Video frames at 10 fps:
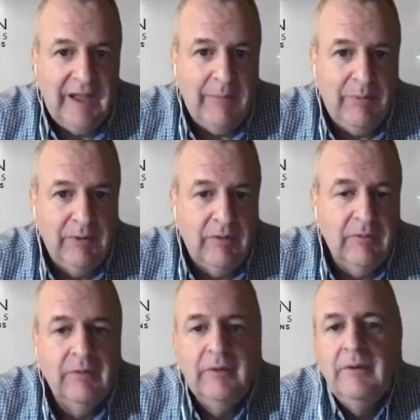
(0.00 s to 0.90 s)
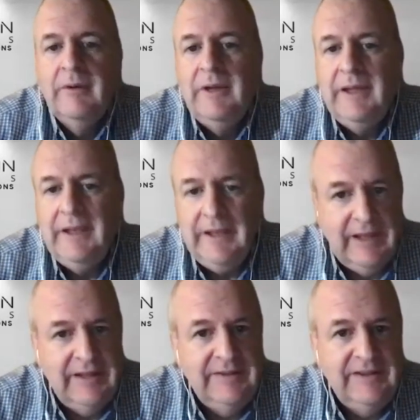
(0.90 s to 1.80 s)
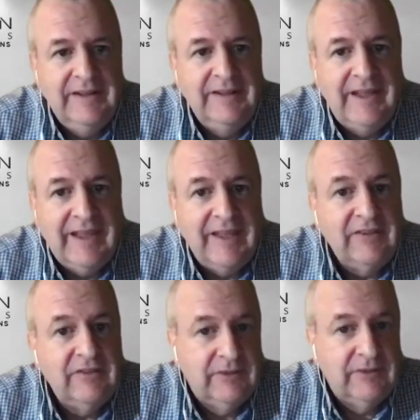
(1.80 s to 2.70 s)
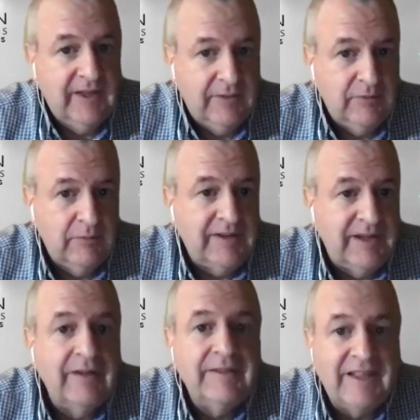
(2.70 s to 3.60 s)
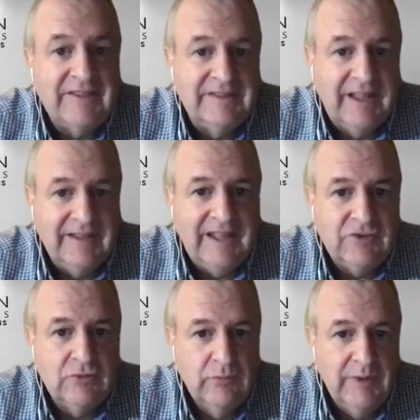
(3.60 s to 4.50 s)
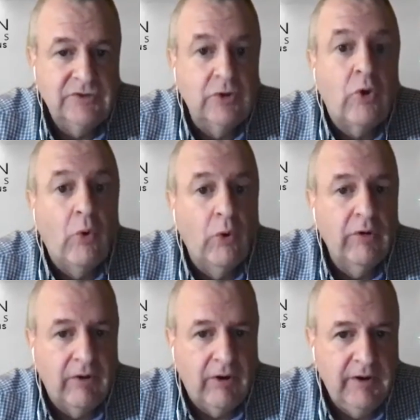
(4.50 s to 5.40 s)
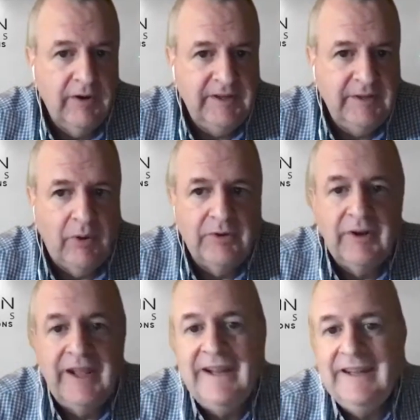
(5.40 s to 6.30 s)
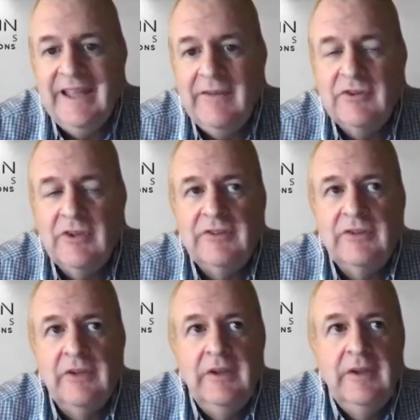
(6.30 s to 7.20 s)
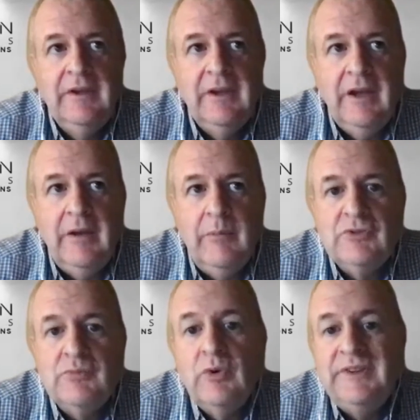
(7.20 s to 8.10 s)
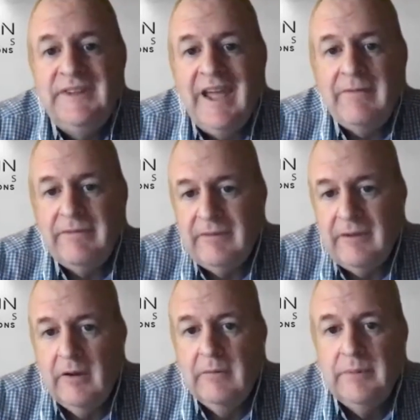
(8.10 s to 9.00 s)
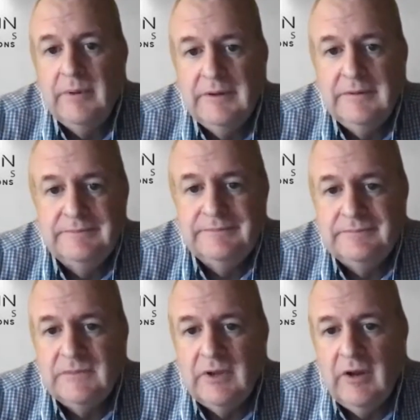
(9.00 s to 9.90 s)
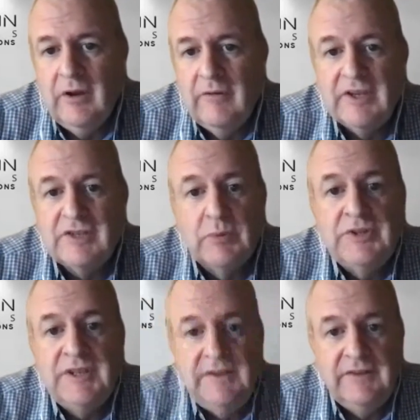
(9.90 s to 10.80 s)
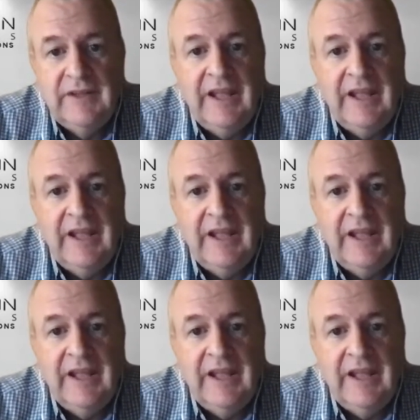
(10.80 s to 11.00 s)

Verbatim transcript: Apollon, and INRS together right now. That that that's who makes the core of our R&D part, and it gives us uh, much more depth of um, of expertise.